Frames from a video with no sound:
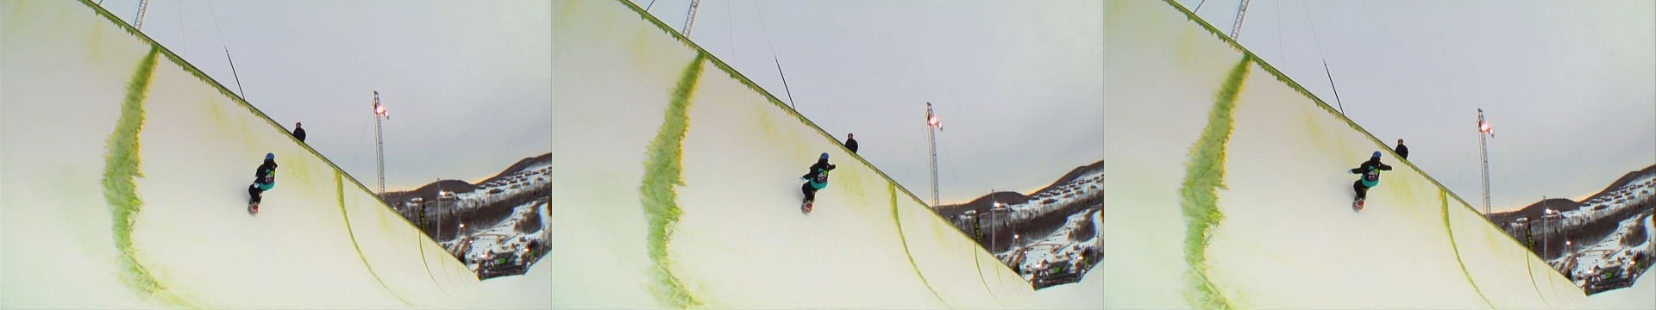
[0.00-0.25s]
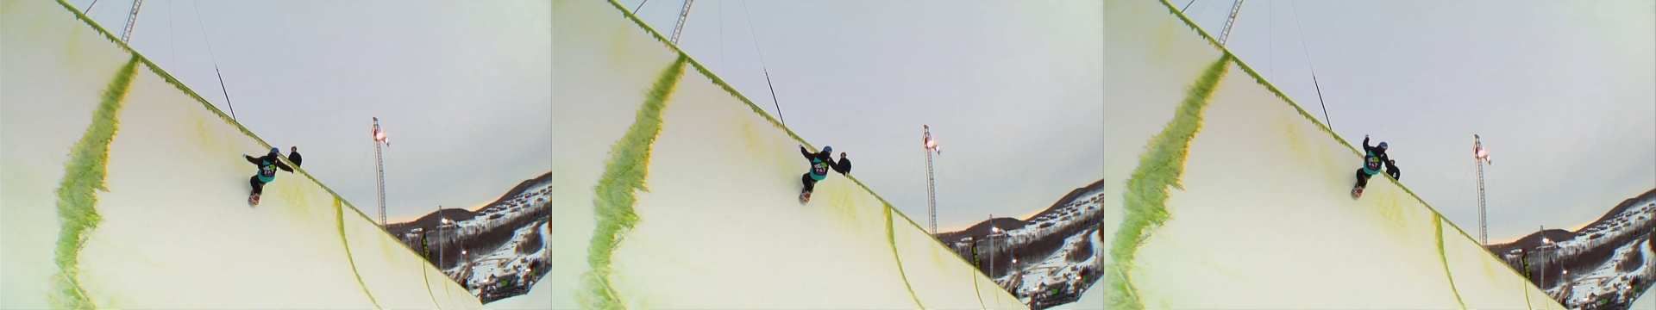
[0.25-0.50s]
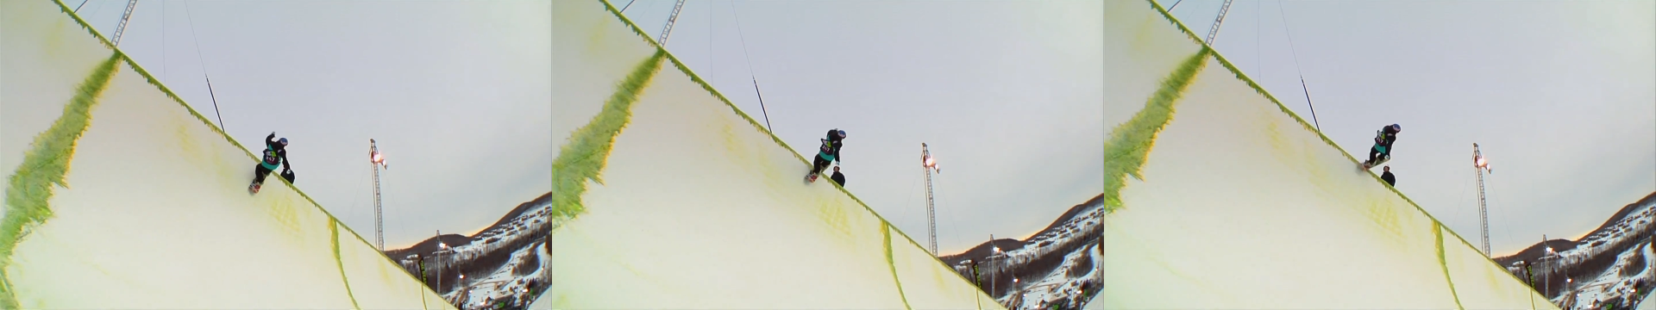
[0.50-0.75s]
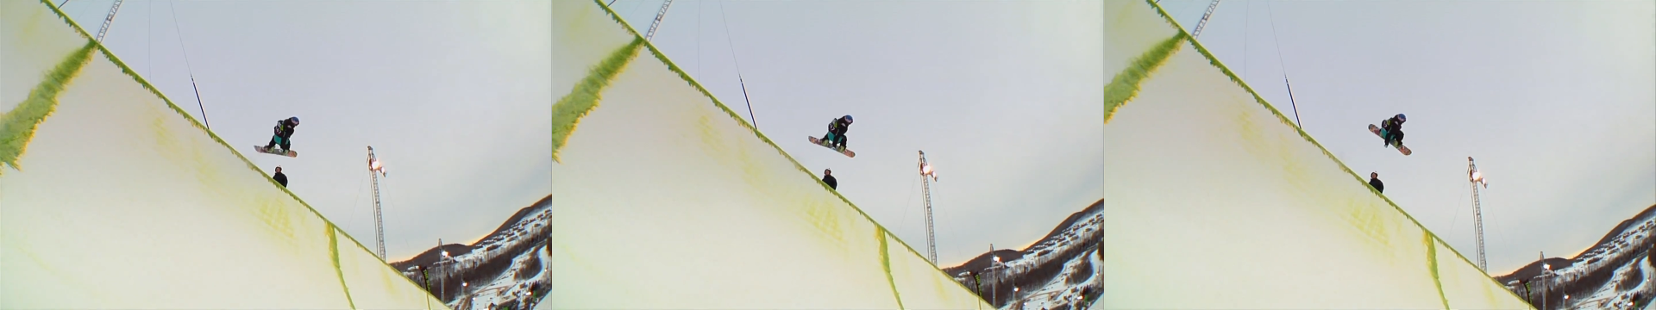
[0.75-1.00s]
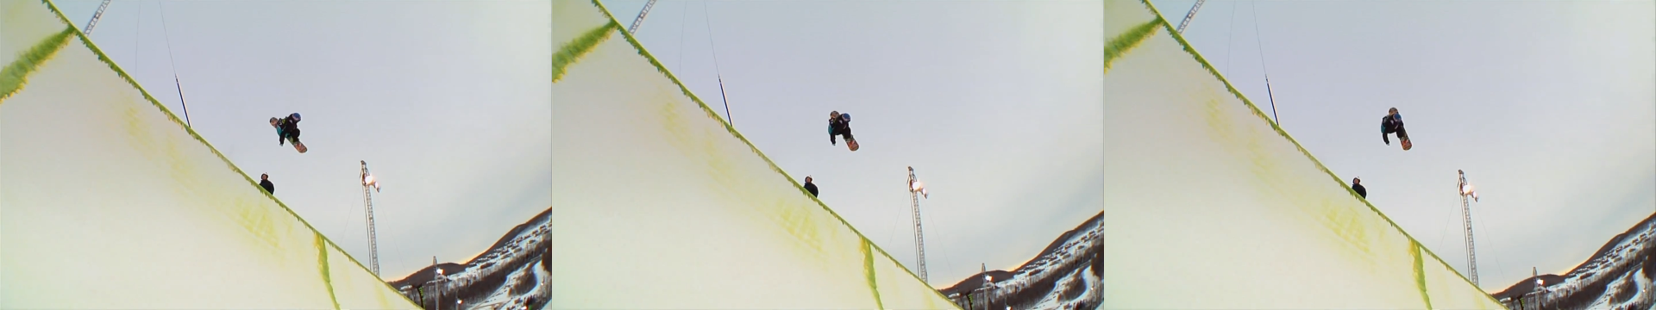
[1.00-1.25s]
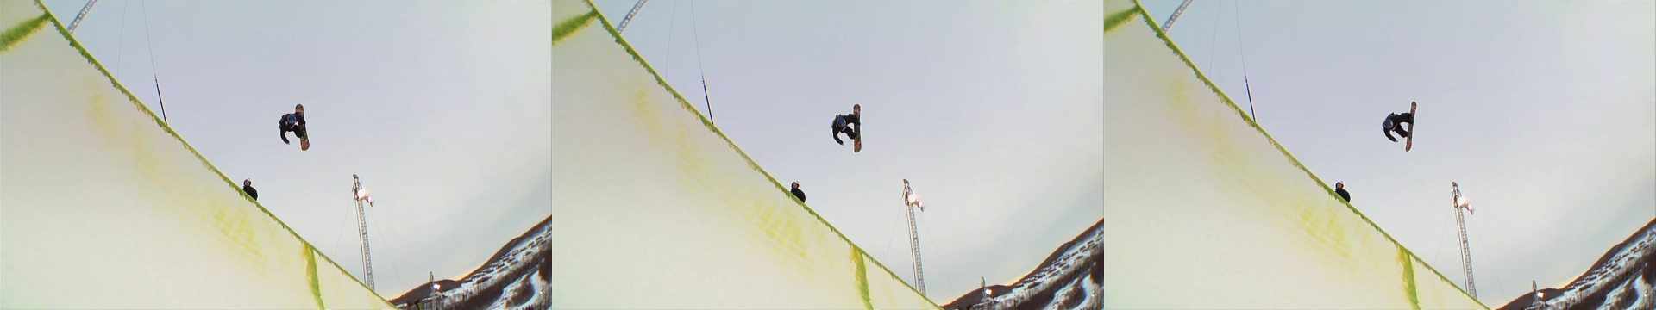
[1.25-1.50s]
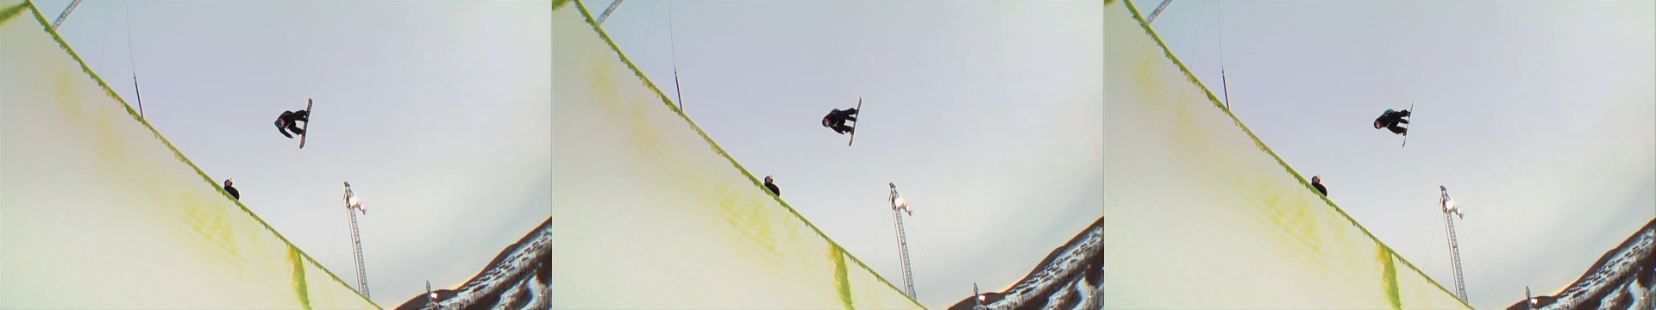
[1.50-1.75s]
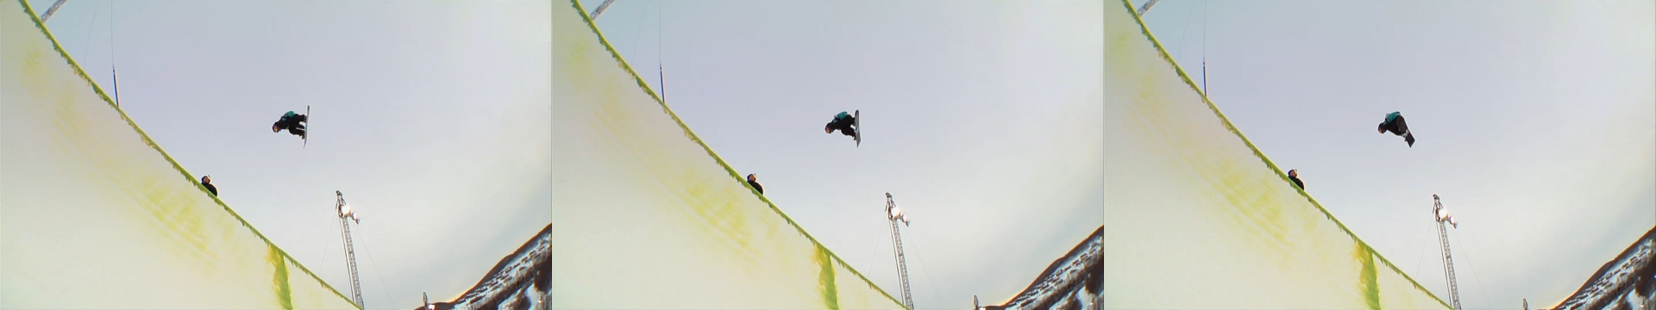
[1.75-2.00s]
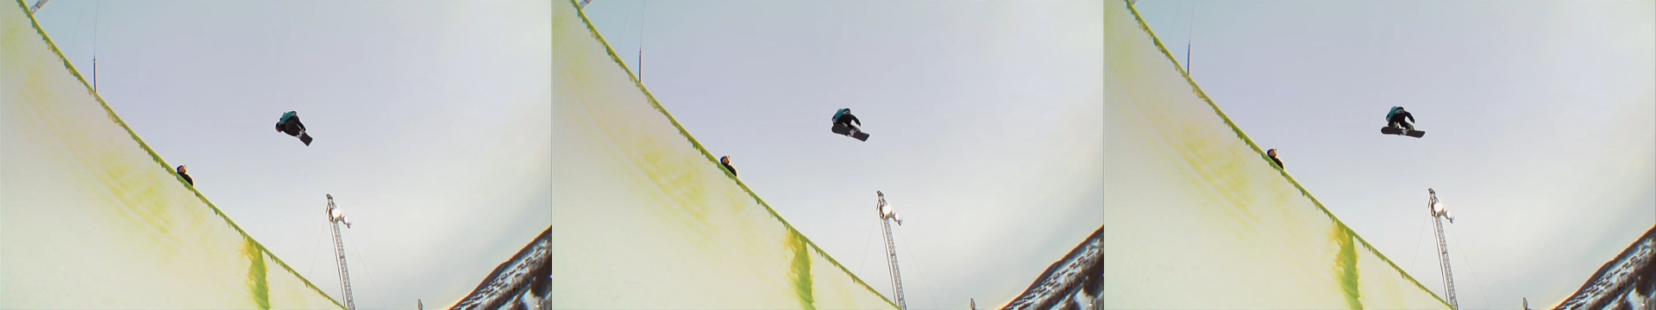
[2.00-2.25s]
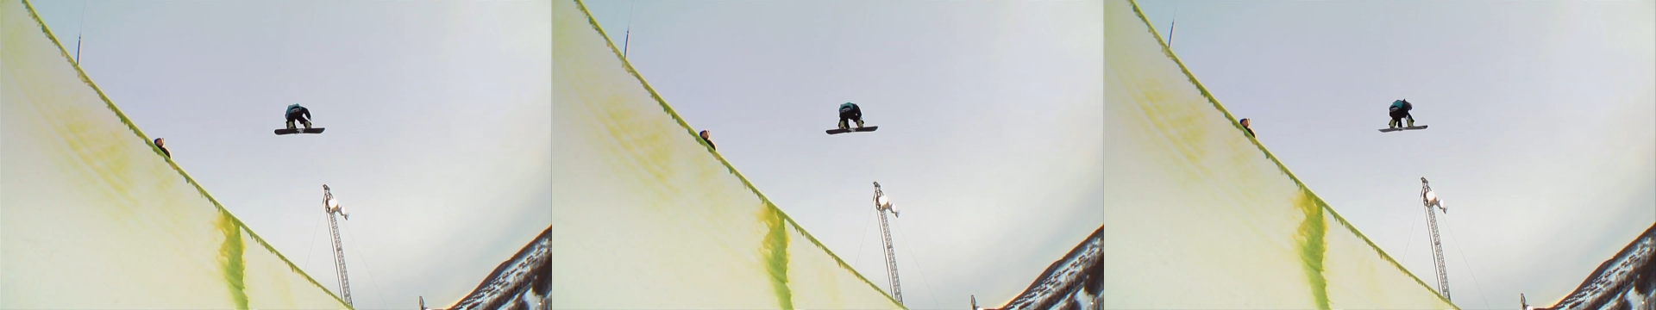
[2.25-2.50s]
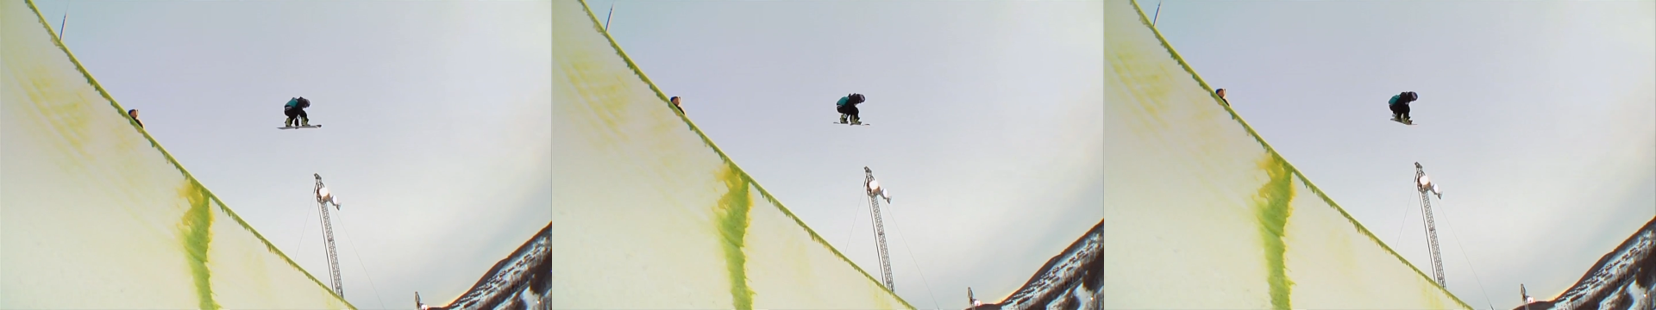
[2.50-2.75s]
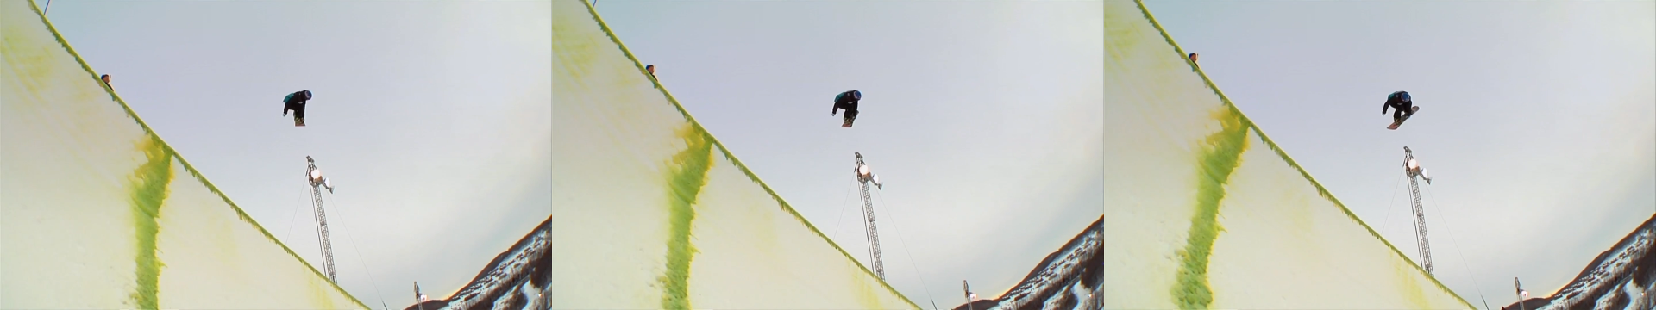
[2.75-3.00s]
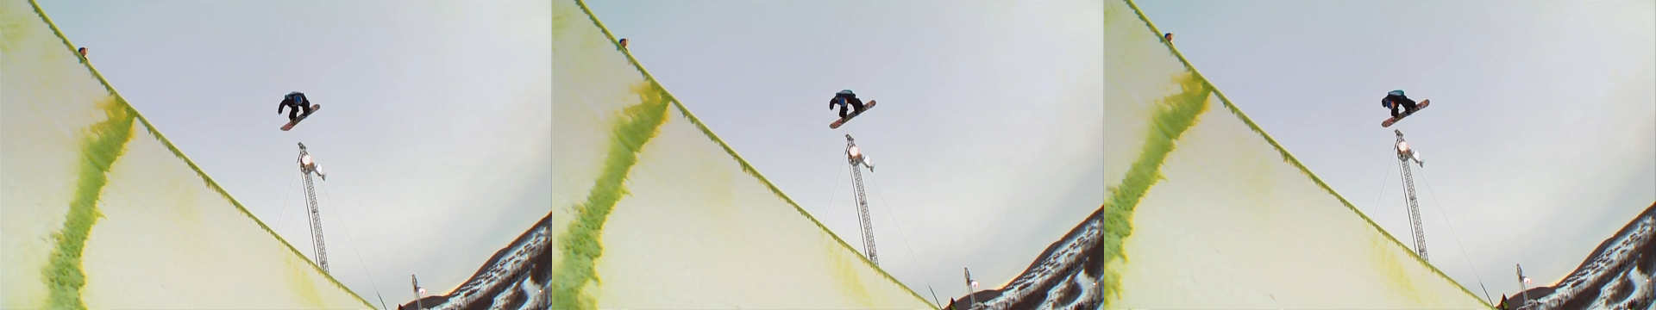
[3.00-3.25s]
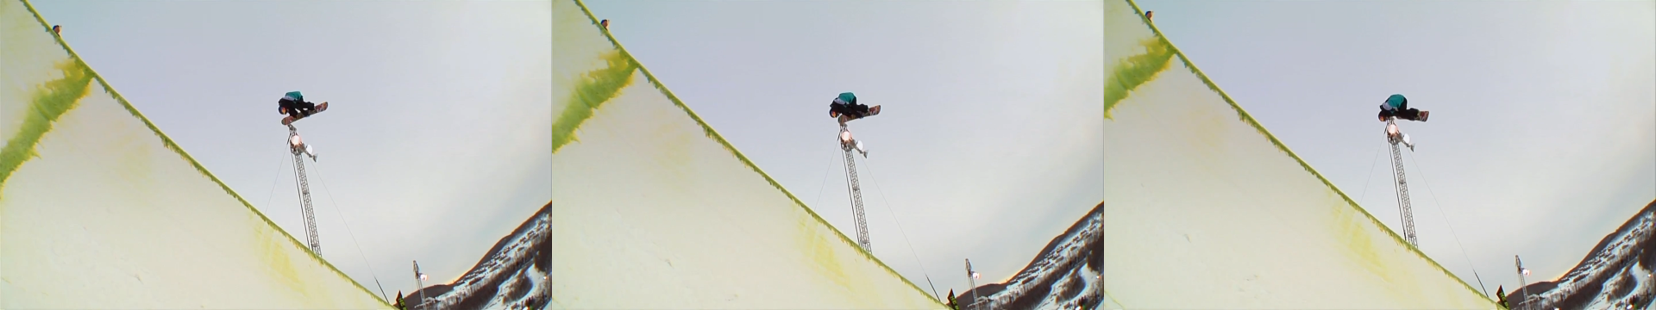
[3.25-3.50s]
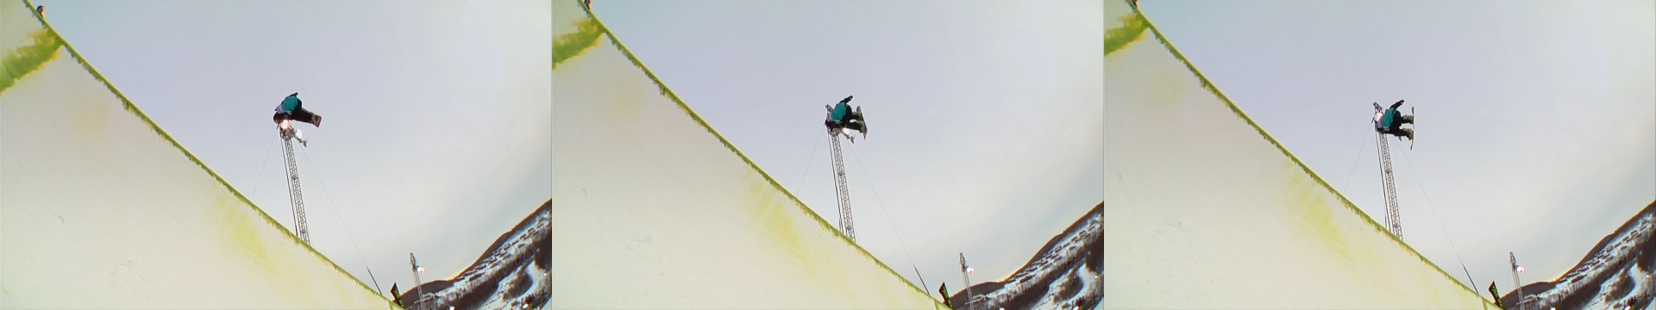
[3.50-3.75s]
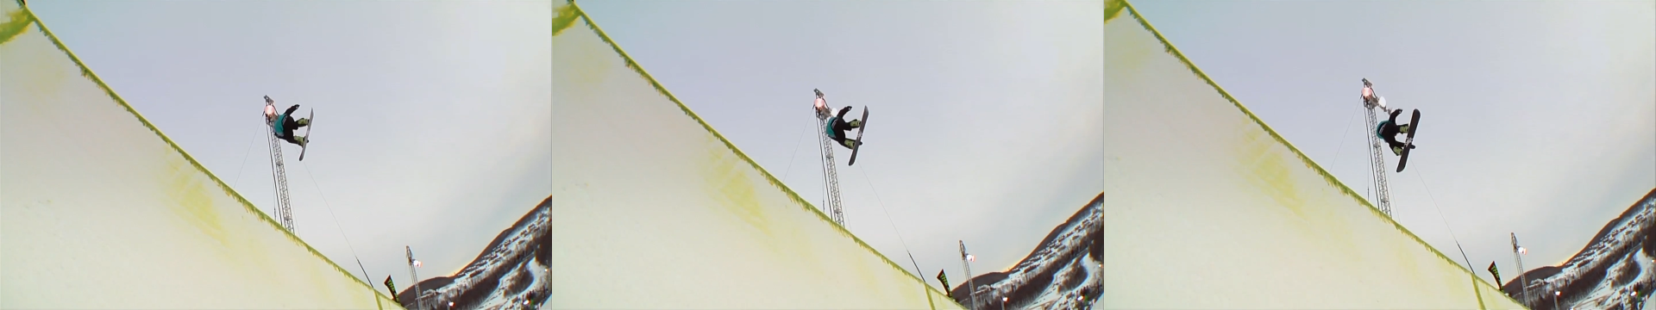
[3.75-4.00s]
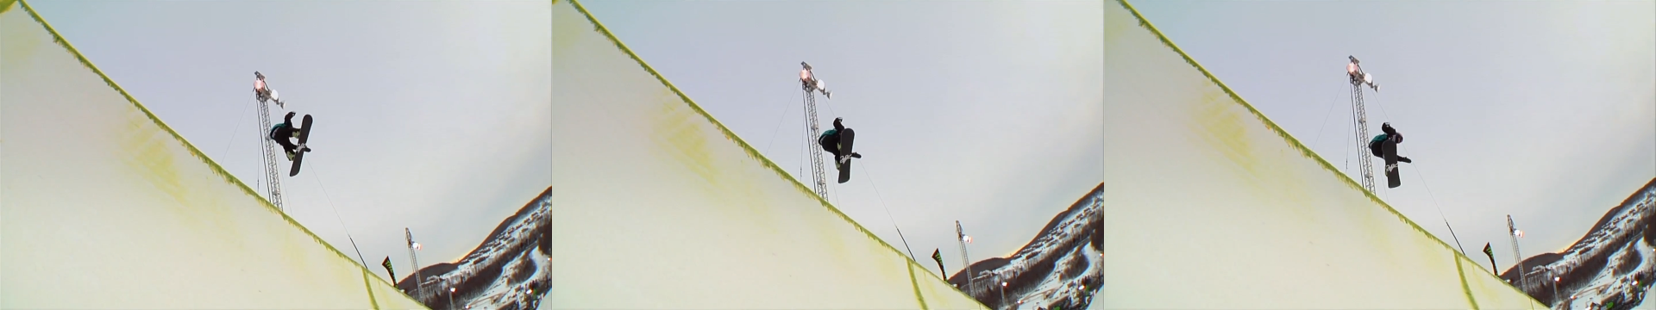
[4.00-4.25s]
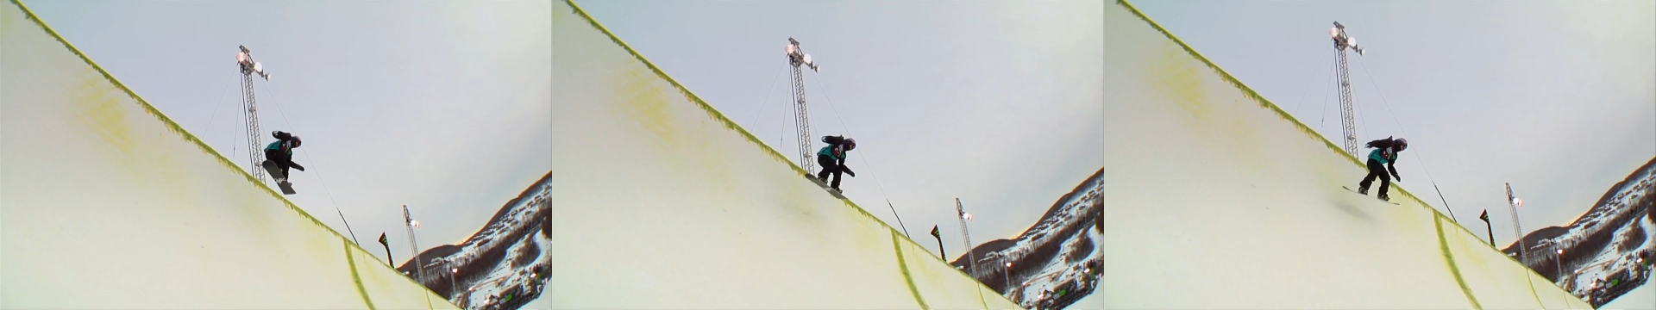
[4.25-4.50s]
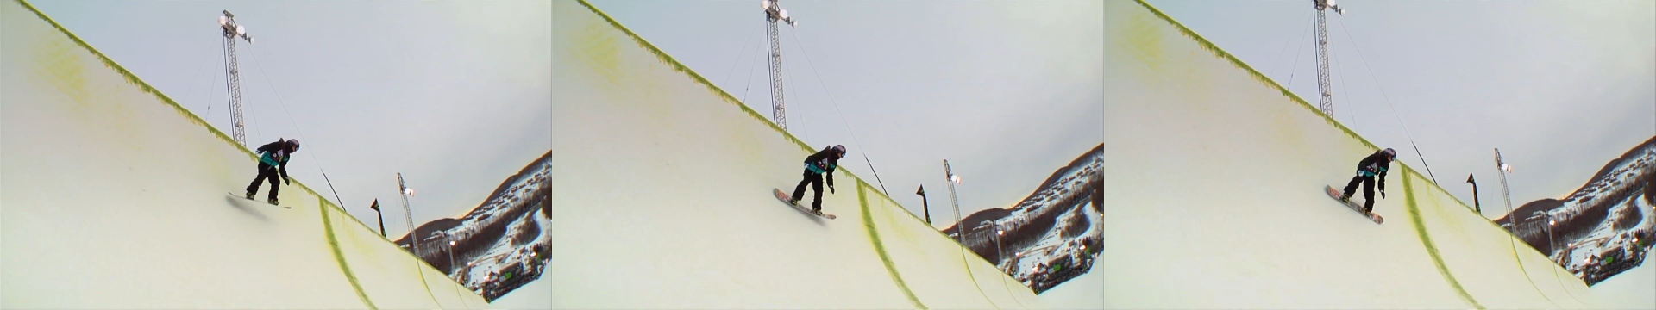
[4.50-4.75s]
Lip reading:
(no speaker visible)